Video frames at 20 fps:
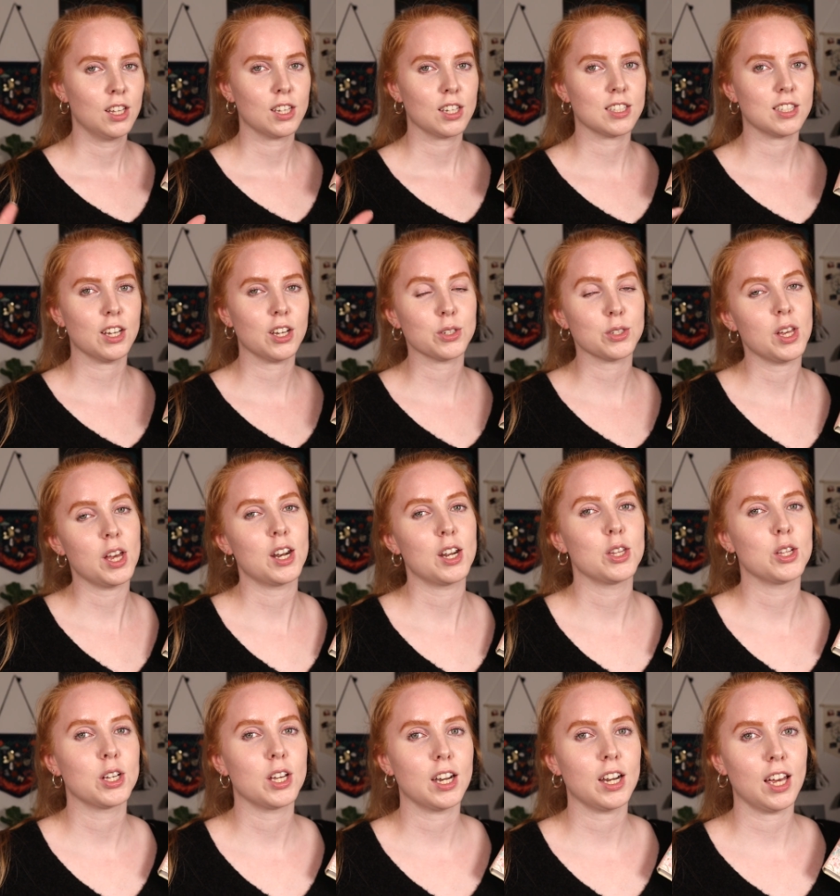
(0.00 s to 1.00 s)
Cause I also had a
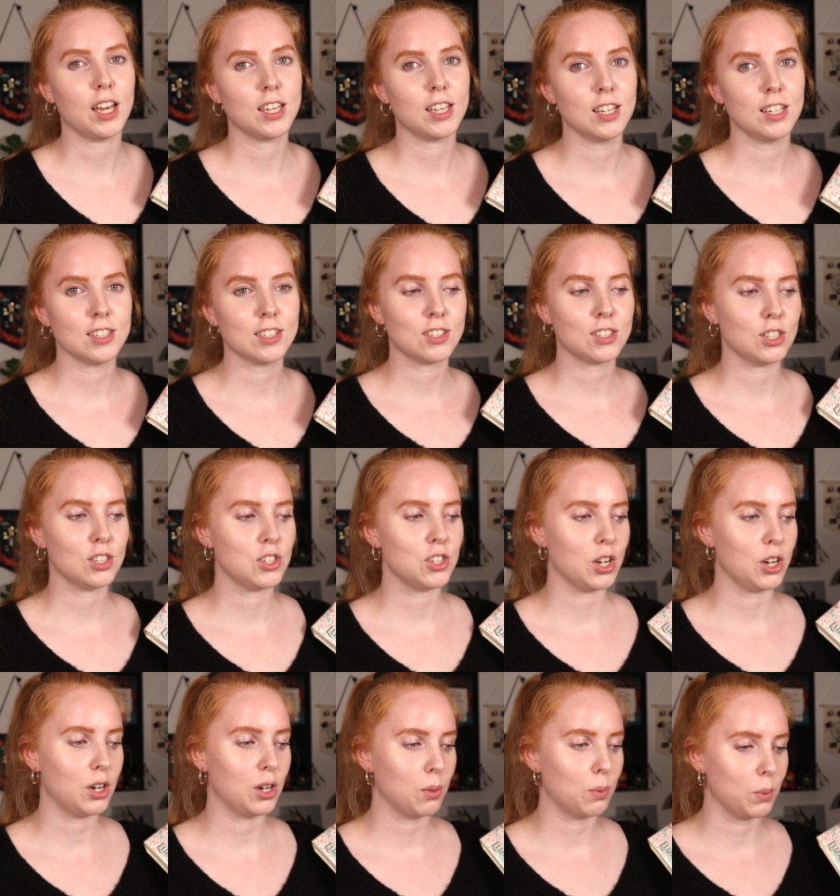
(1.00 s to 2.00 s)
look at I Kissed
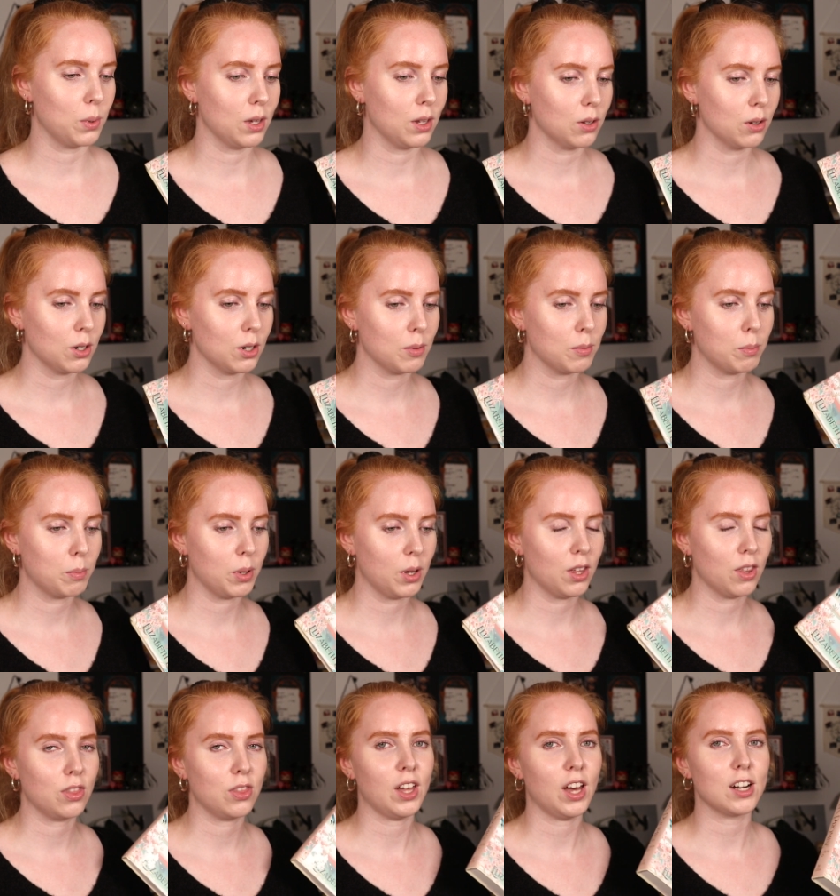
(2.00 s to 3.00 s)
Shara Wheeler,
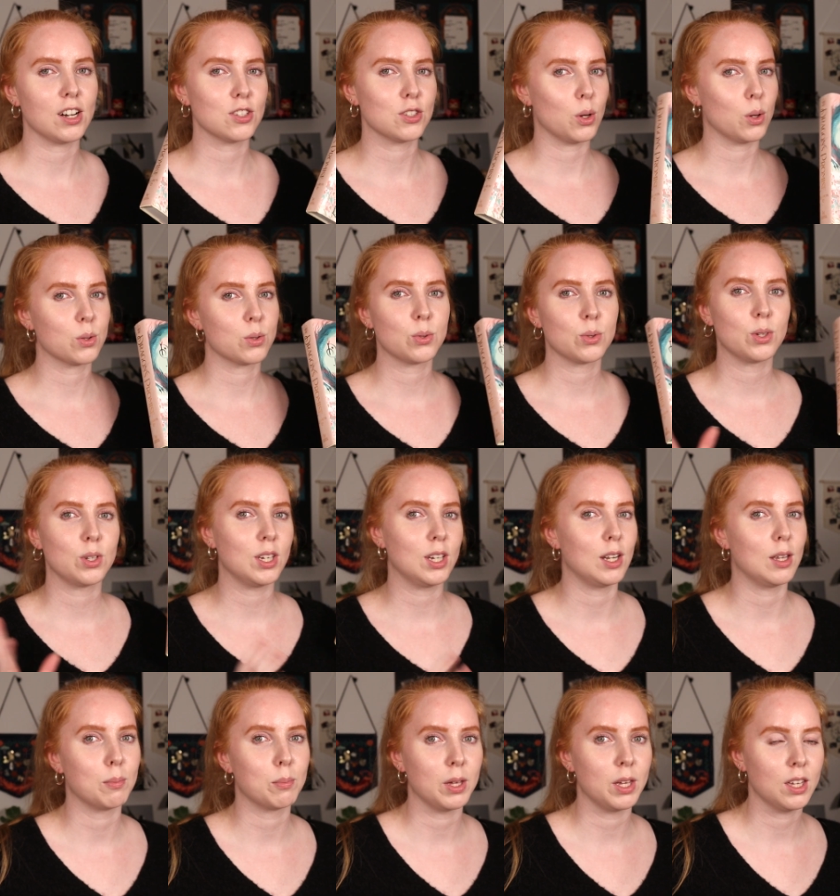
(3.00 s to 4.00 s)
but that is also
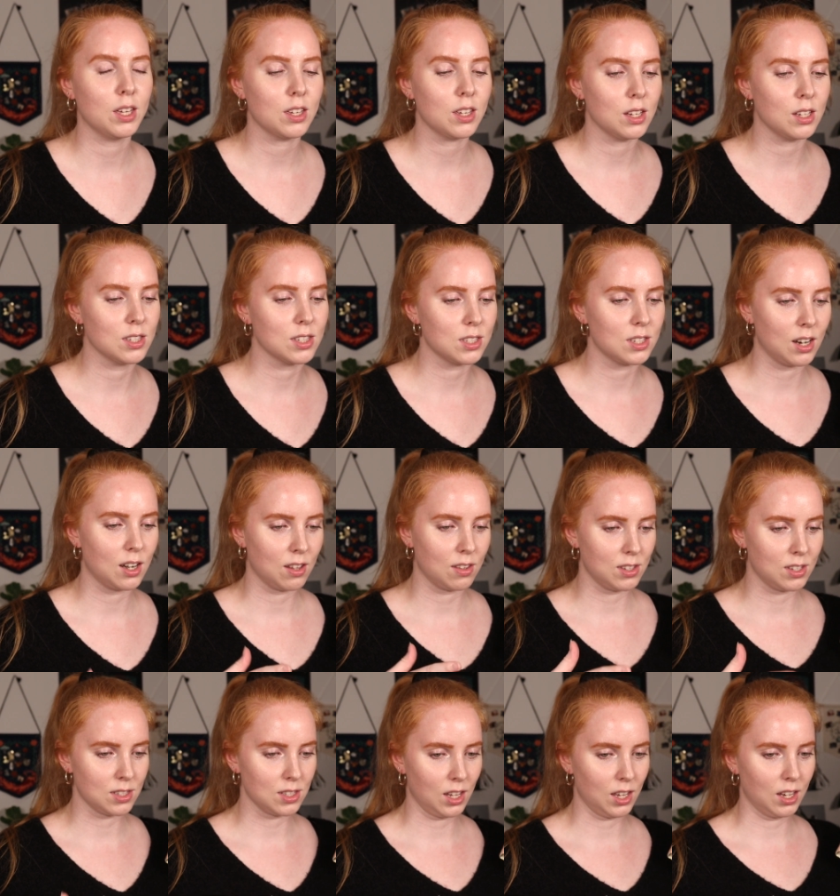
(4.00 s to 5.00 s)
leaning pink instead of
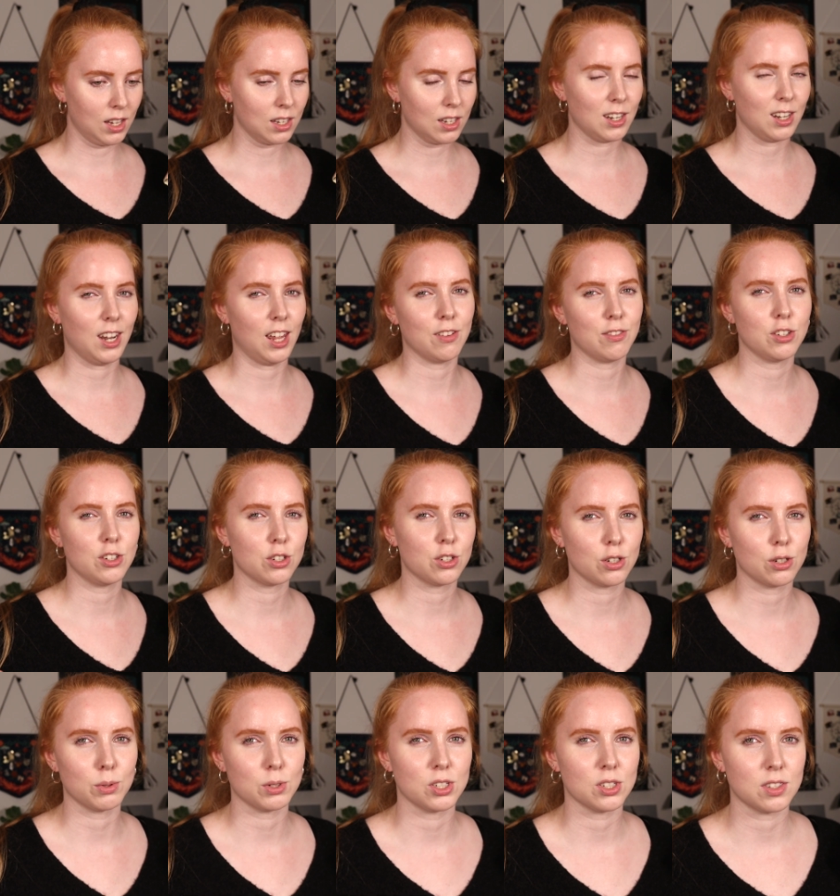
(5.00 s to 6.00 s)
these like
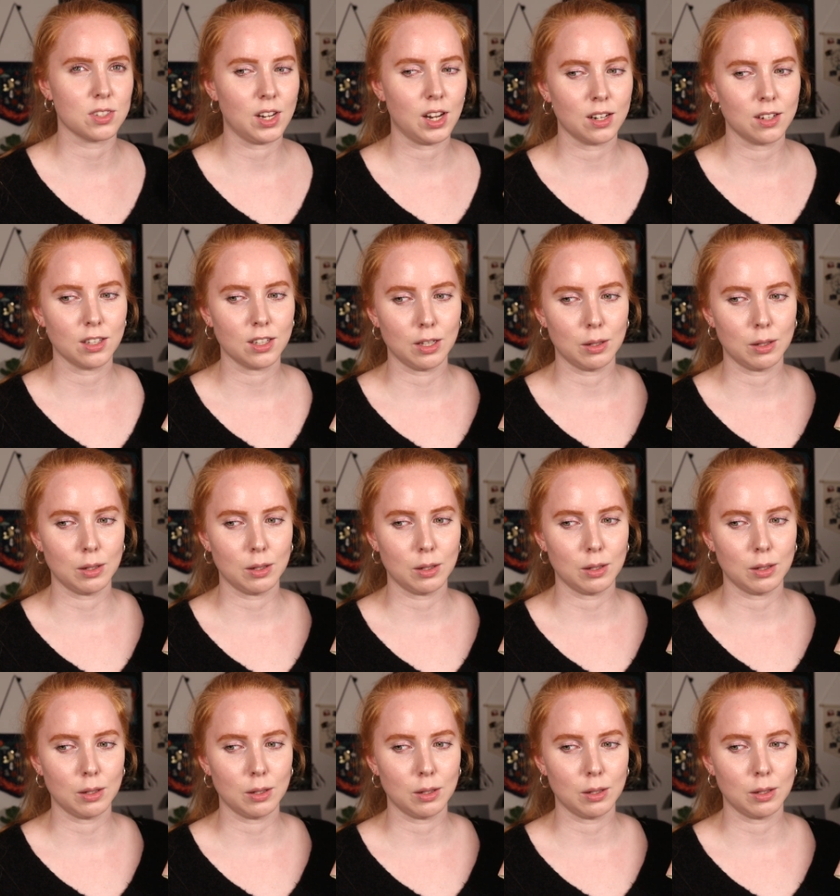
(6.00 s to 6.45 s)
lavender, which is technically